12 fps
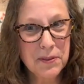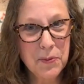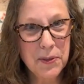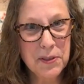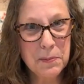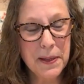
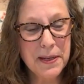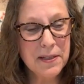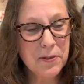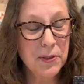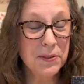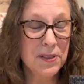quilt space,
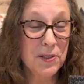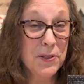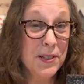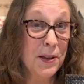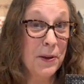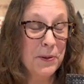quilt
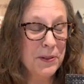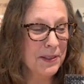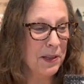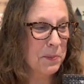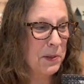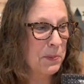studio, a
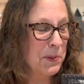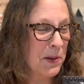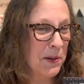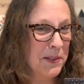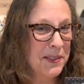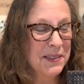lot of people
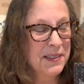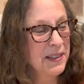call it.